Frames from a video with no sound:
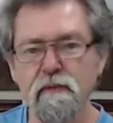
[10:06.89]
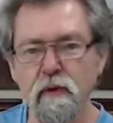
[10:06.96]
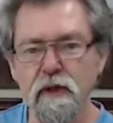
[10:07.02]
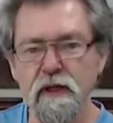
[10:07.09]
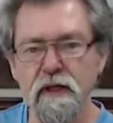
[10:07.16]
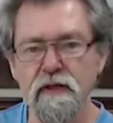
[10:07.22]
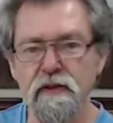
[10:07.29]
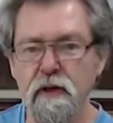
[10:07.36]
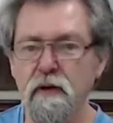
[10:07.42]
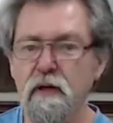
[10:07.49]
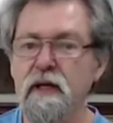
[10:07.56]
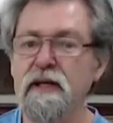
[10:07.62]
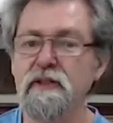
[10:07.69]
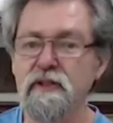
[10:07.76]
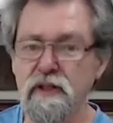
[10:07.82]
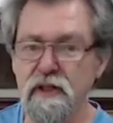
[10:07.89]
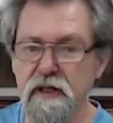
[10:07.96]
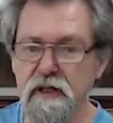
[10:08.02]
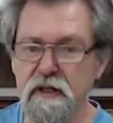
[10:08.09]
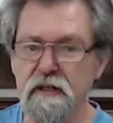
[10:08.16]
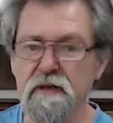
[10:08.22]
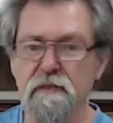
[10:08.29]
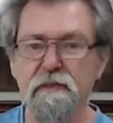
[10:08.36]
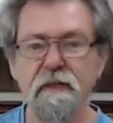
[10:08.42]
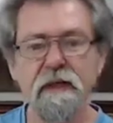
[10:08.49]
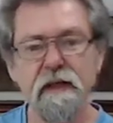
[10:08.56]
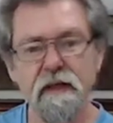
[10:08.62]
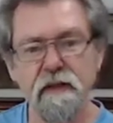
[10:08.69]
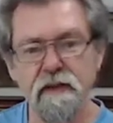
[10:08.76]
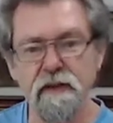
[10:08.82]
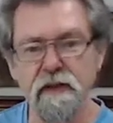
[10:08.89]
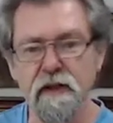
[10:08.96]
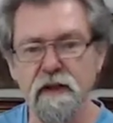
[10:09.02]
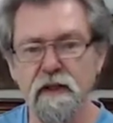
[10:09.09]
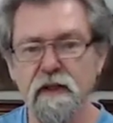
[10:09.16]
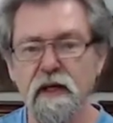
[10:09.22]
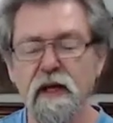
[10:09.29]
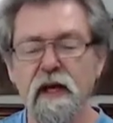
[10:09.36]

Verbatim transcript: 40 years ago. Indeed, indeed.